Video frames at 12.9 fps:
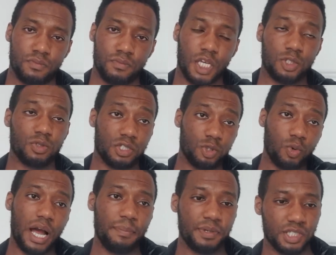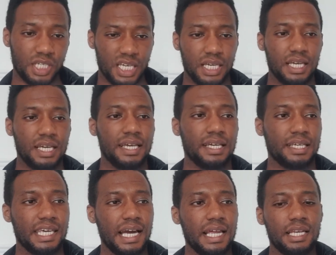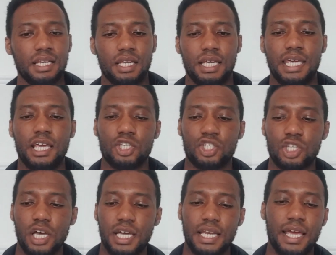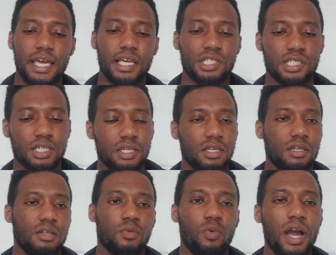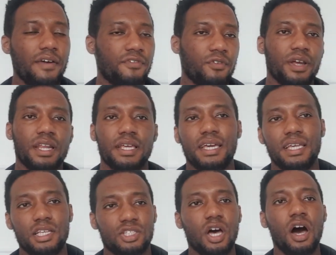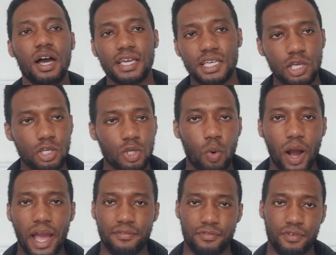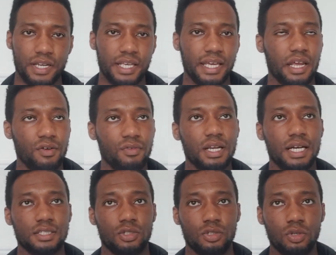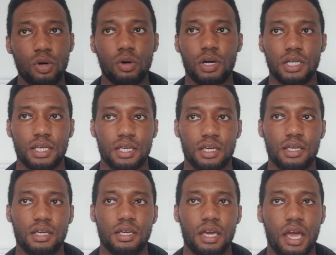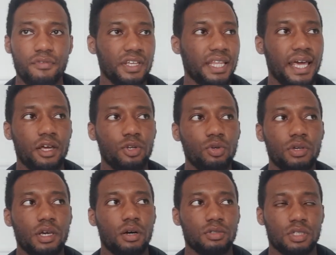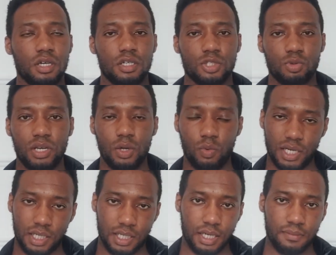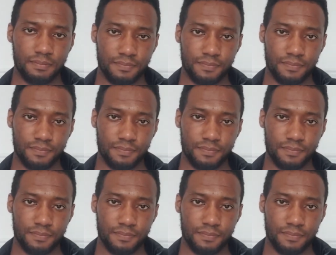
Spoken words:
This is what happens, yeah? Gyal hit a certain age, whatever, innit, yeah? The 30s or whatever, innit? And they realise, you know what, yeah? Every day a new girl turns 21 and that.